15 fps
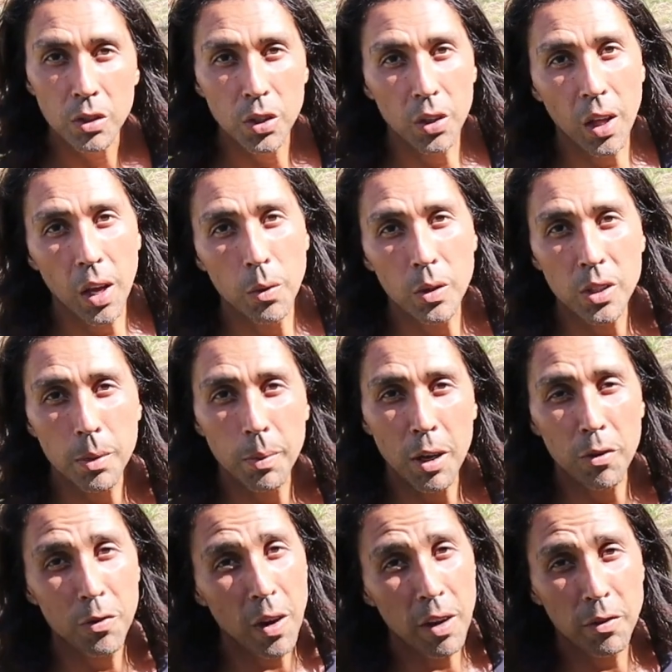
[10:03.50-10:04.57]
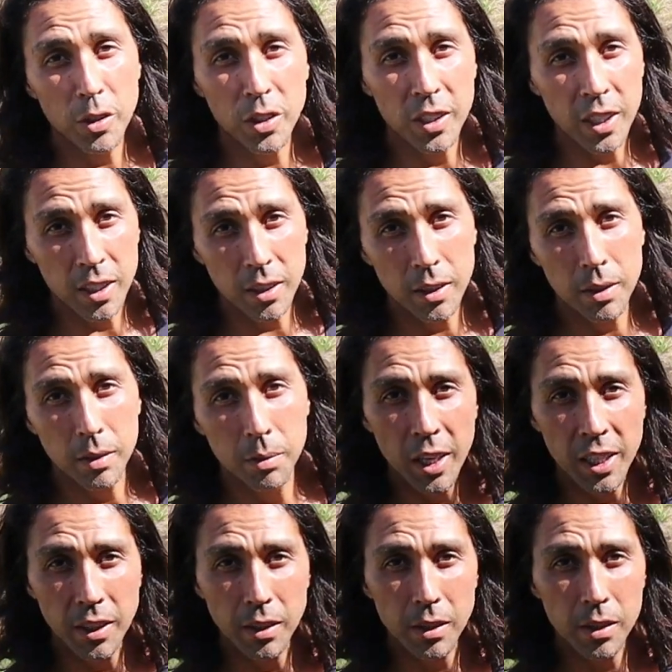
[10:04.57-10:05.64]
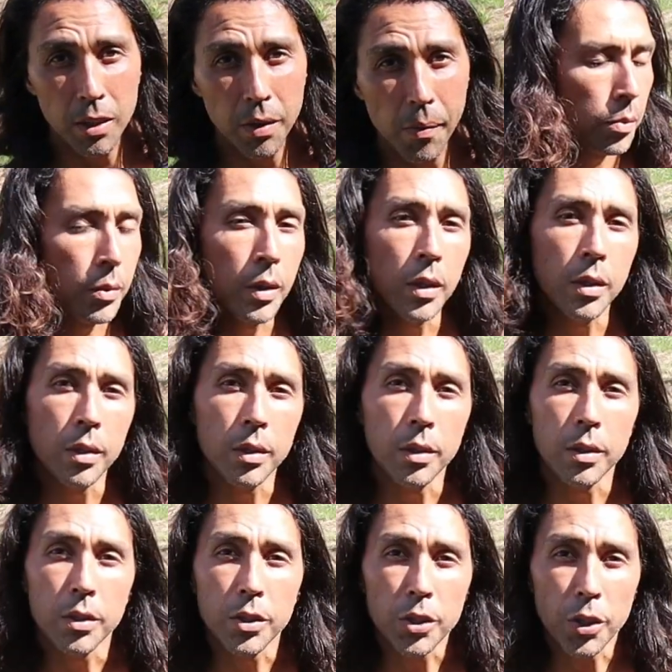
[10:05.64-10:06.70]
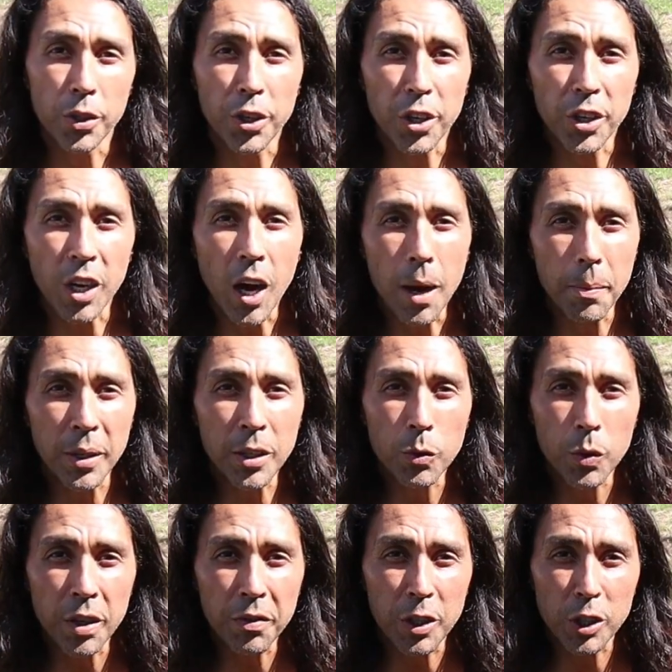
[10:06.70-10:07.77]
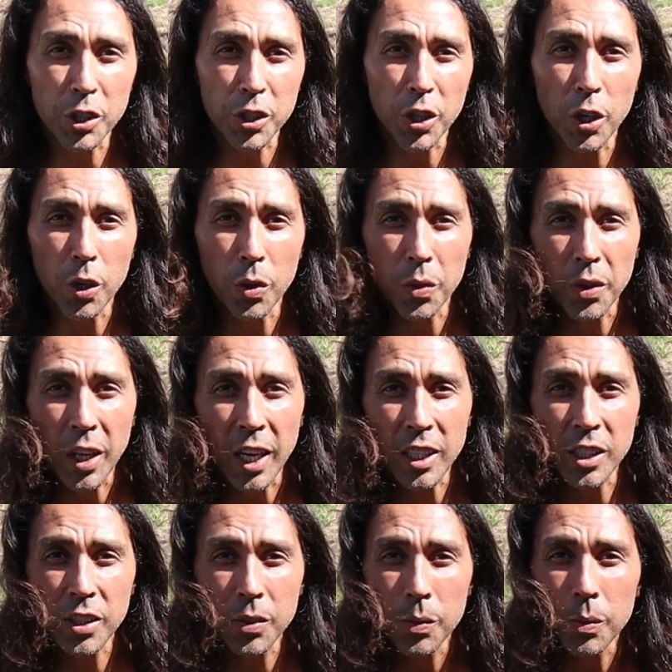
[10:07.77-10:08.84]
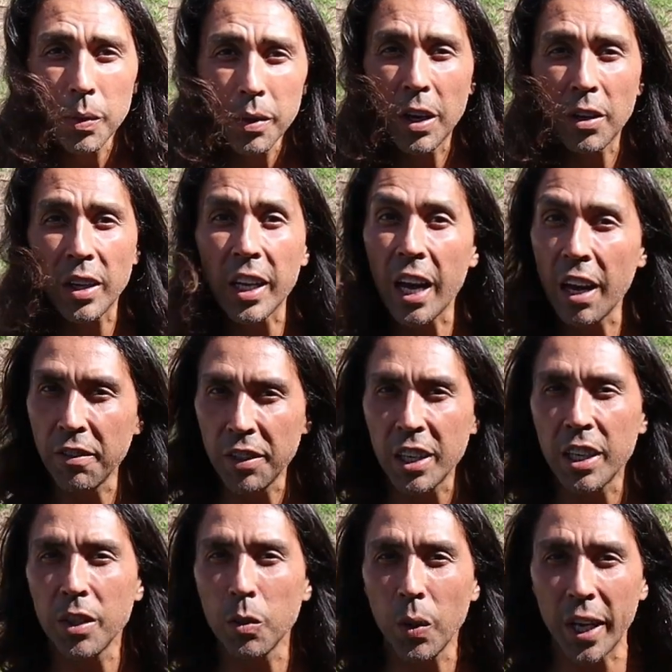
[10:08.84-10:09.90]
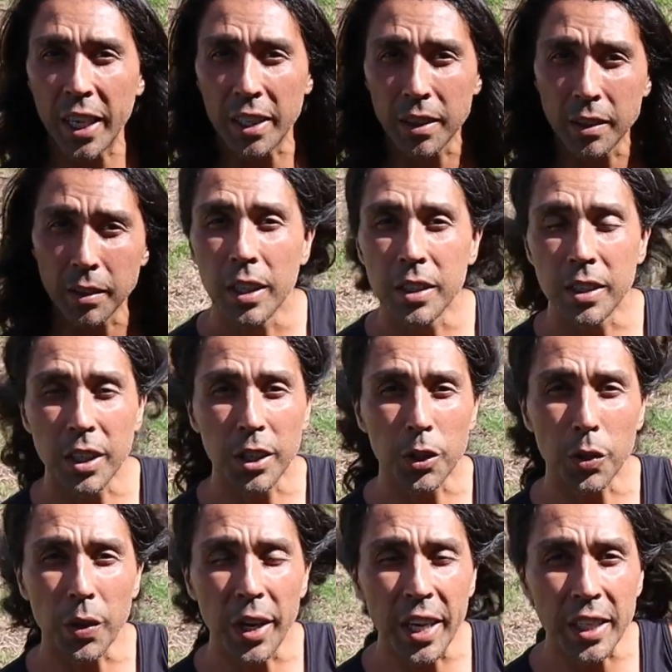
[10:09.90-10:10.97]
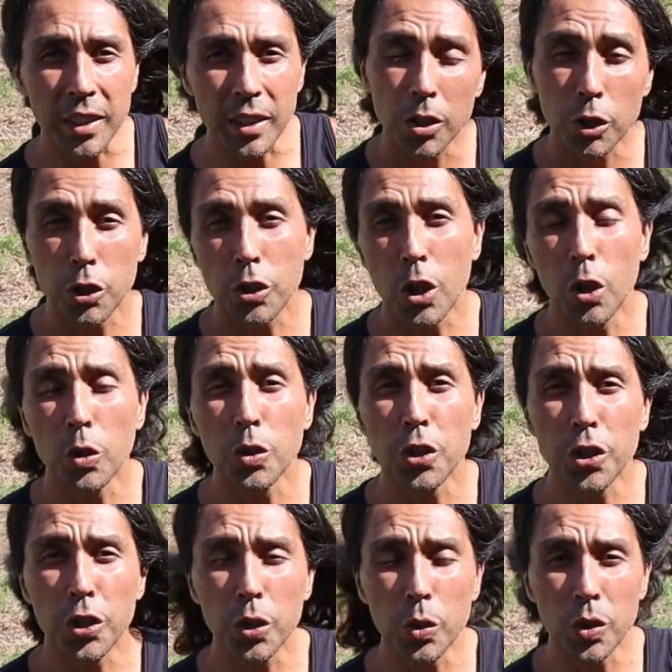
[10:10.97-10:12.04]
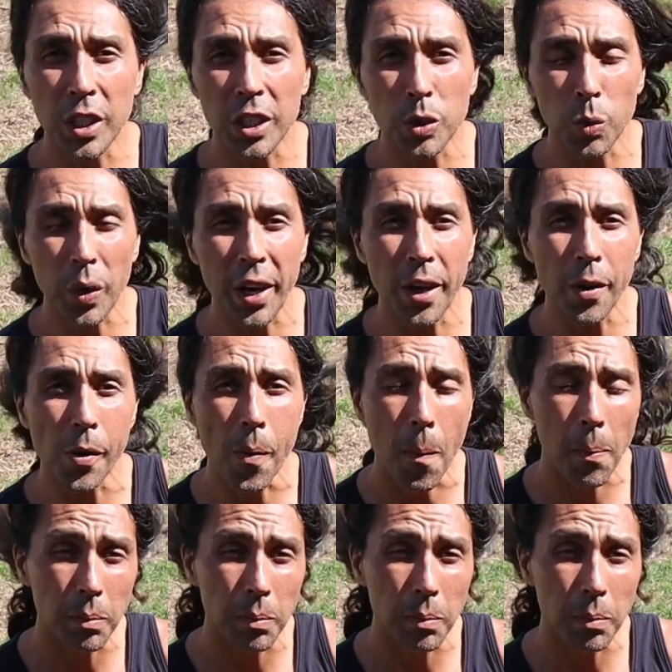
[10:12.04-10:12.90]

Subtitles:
So that was about 5 or 6 hits. So your common river stone that is fairly heavy in weight is a great stone to use as well.